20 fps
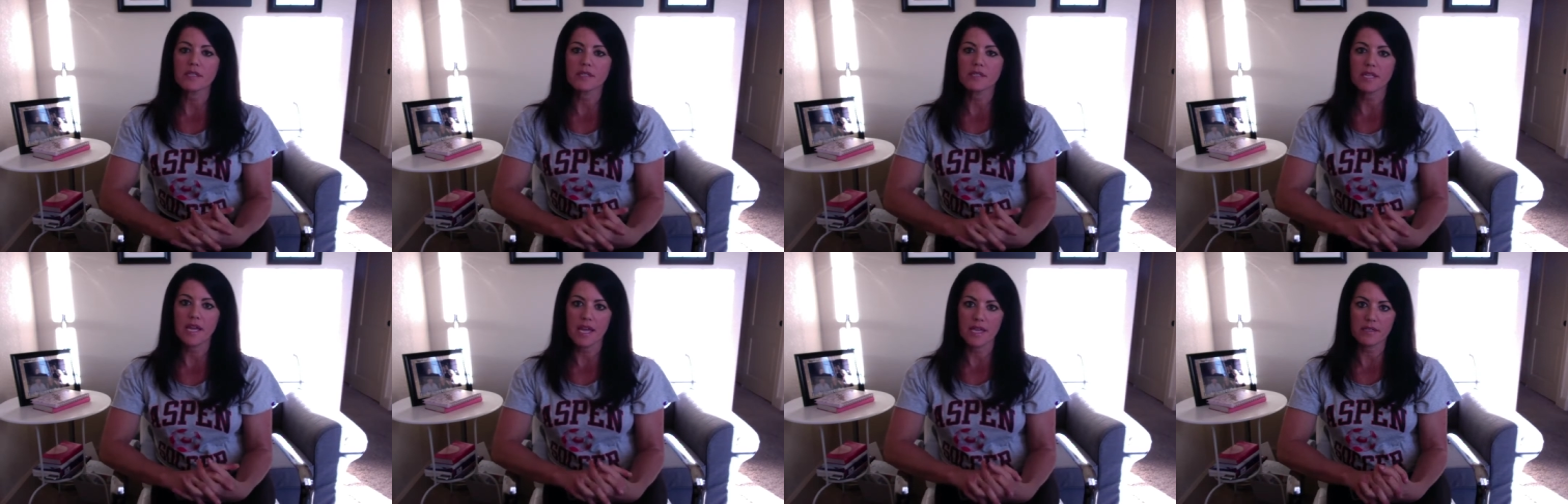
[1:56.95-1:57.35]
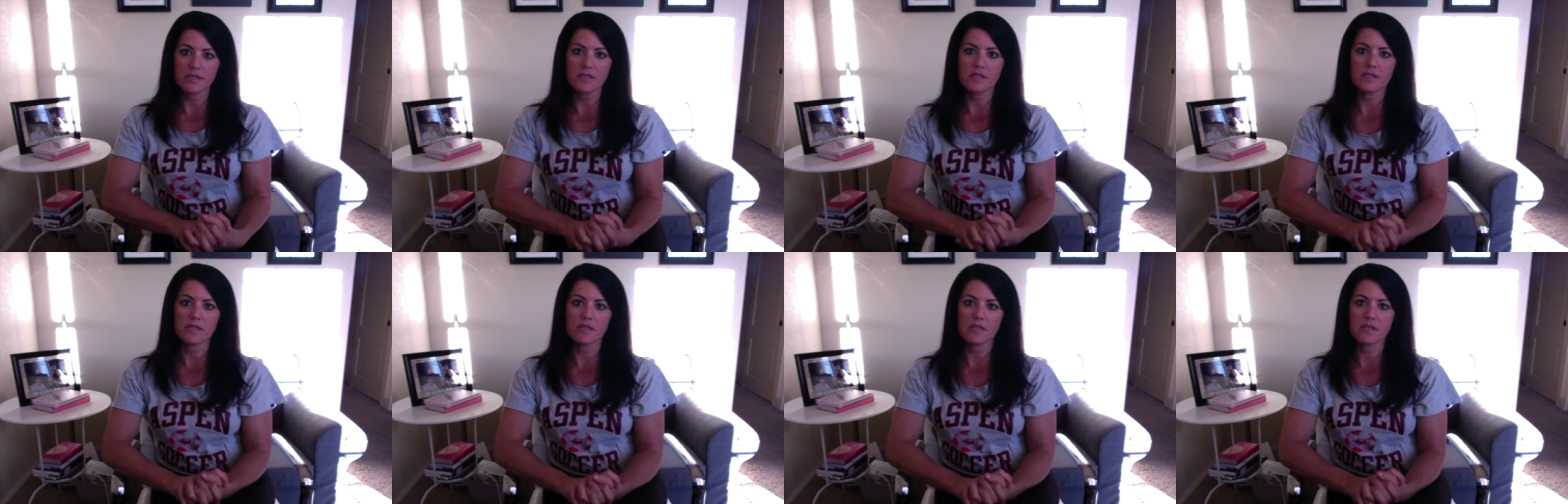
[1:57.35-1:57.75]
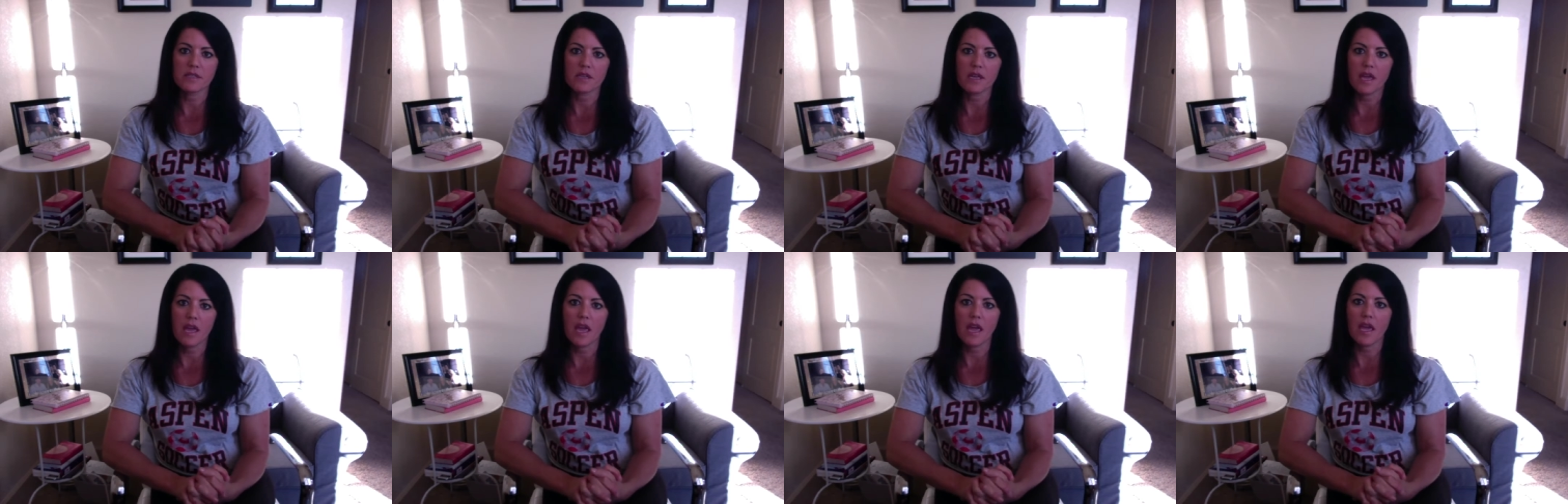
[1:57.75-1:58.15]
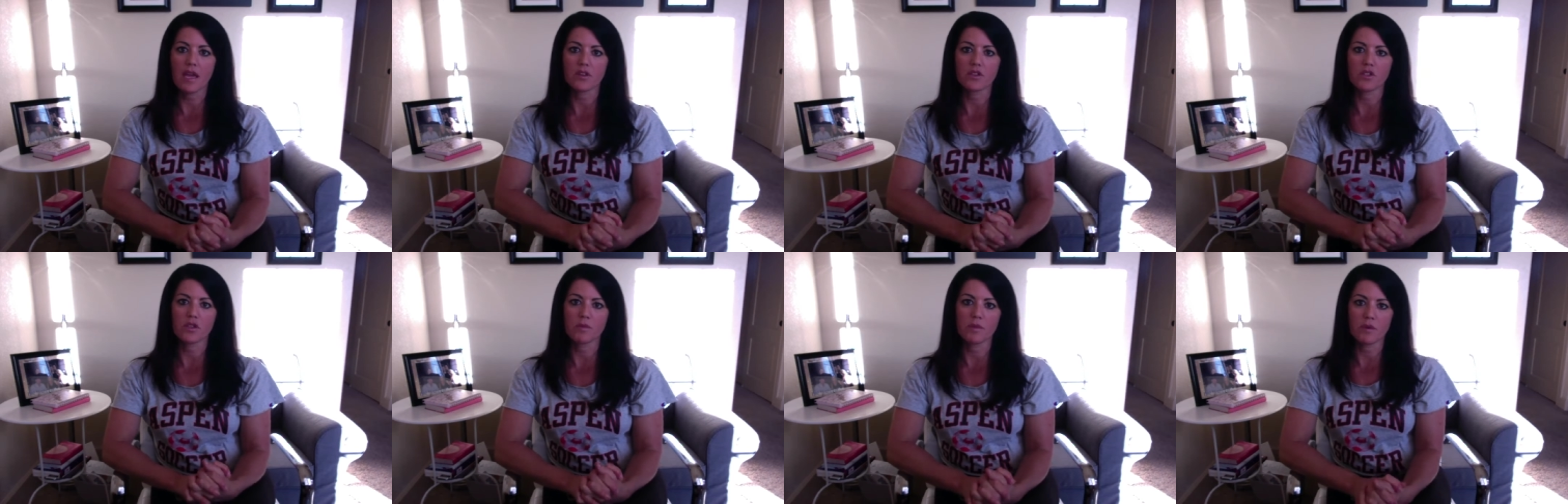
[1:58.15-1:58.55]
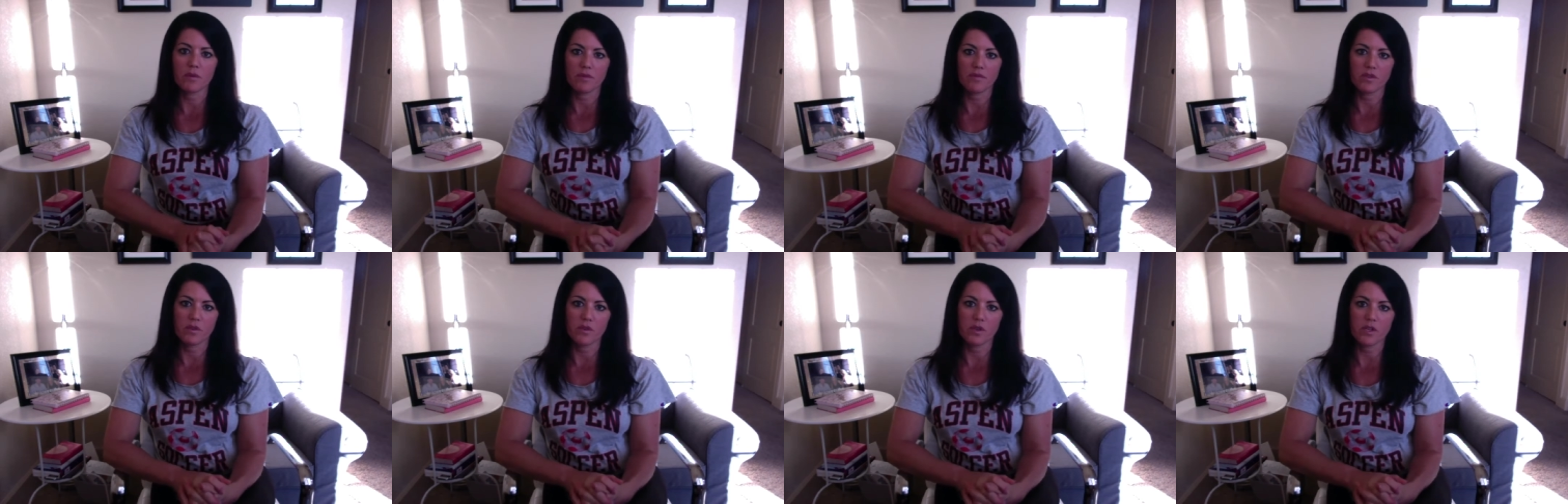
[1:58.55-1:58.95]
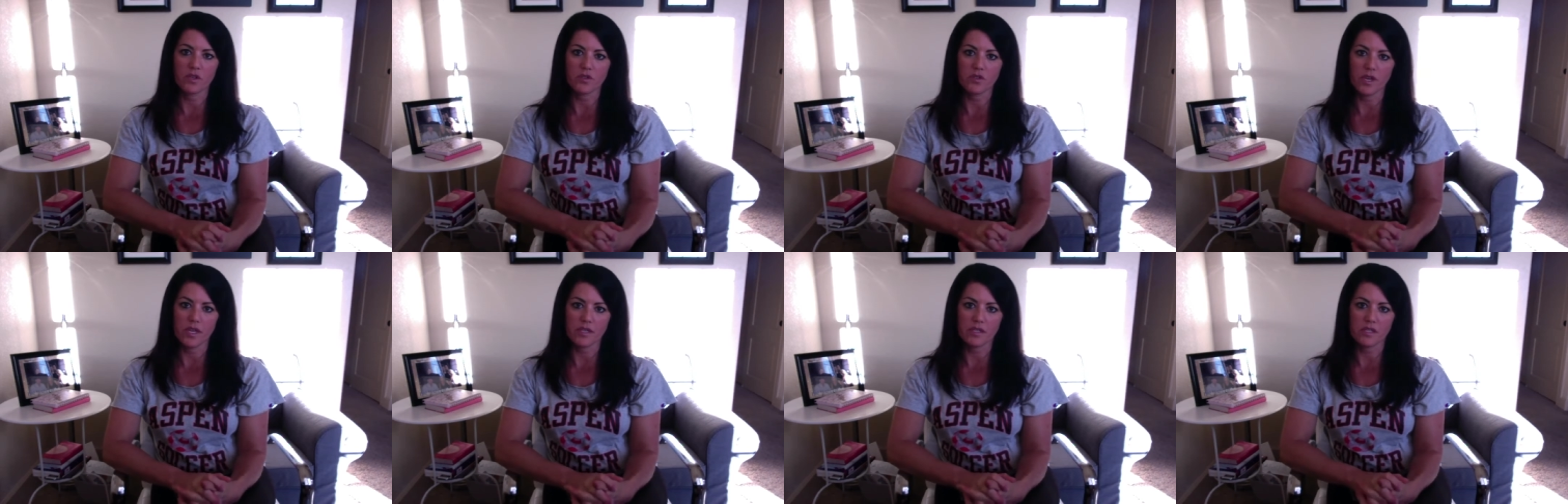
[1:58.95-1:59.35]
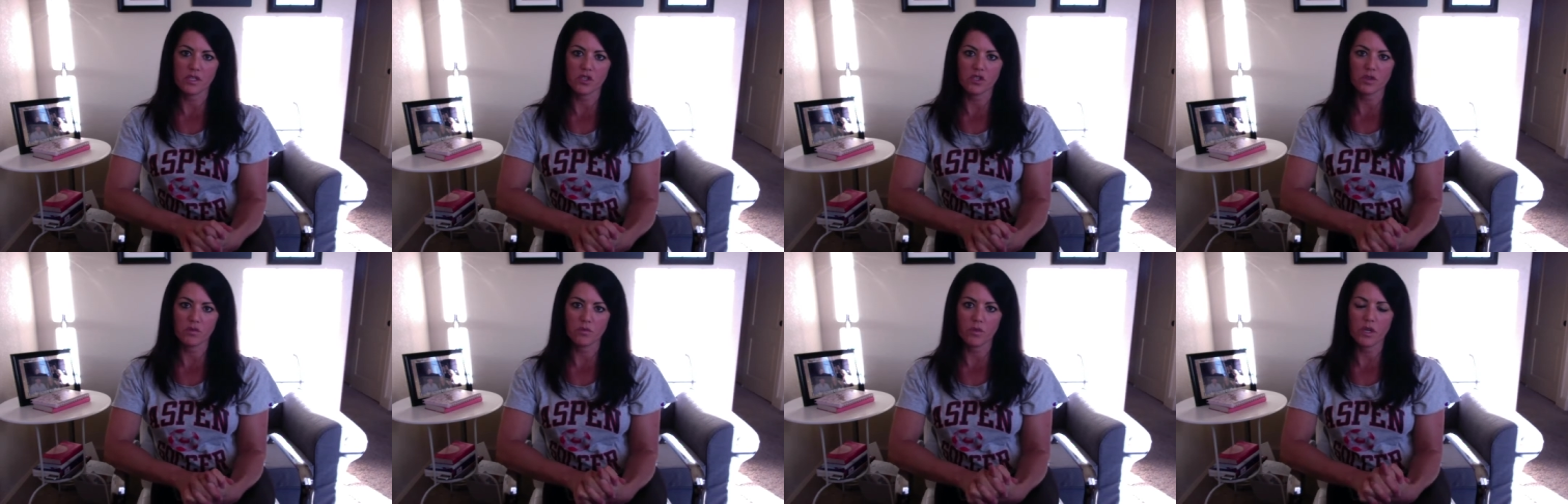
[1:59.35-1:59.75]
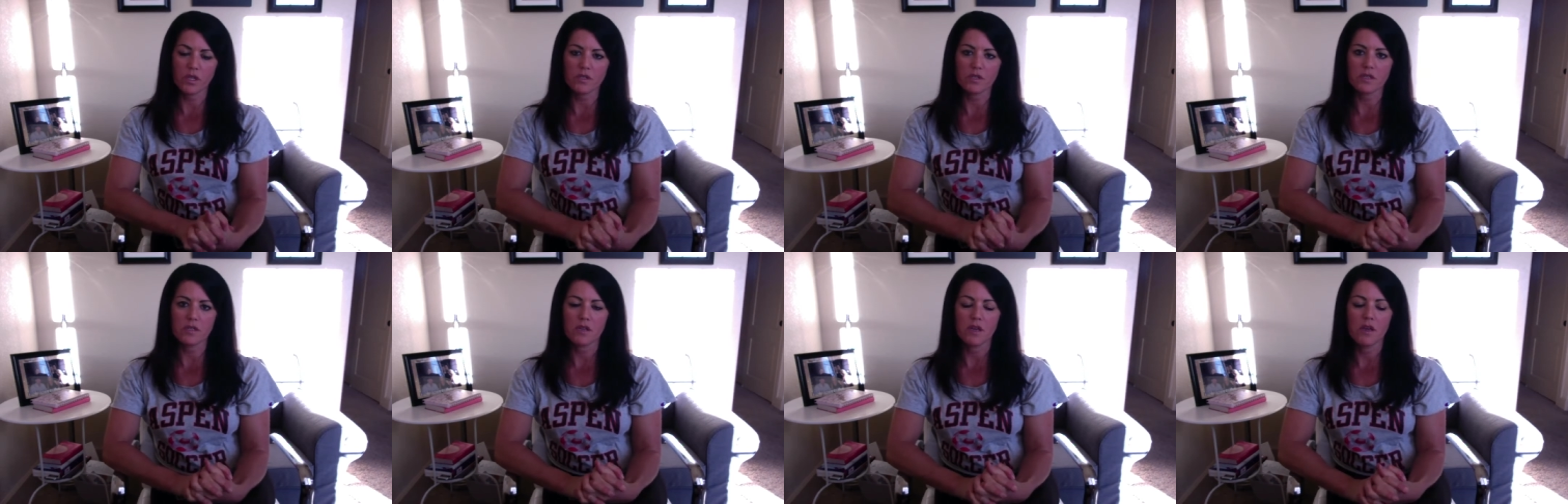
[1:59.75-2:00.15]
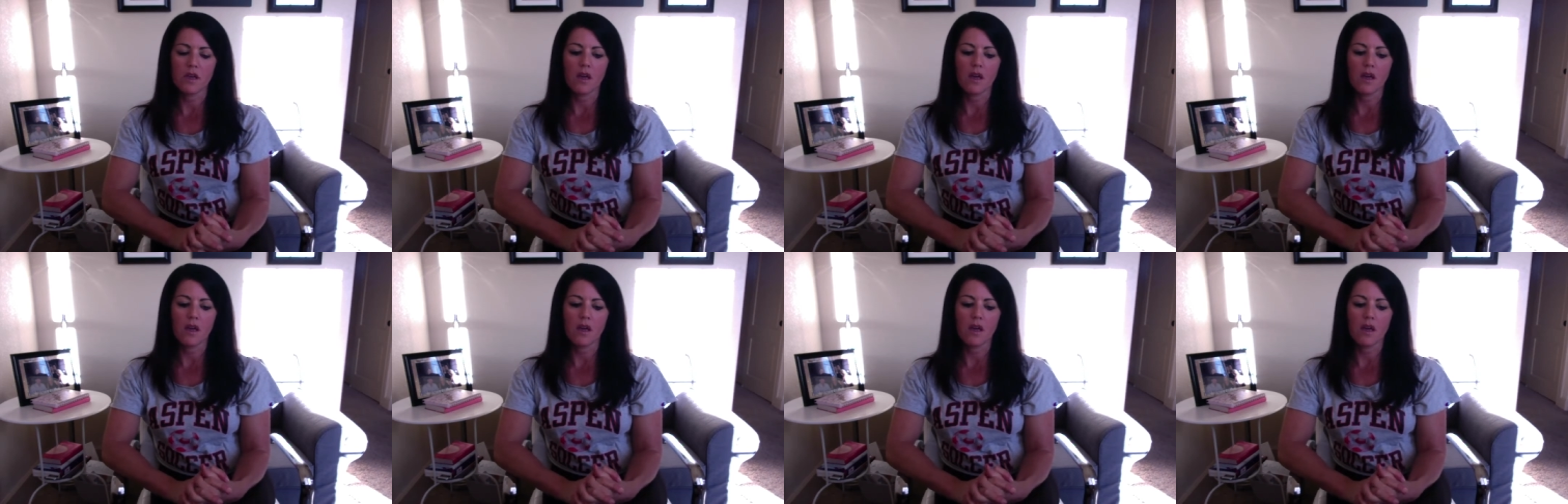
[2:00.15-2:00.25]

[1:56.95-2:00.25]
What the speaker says: tense, and you'll be reviewing your transition words.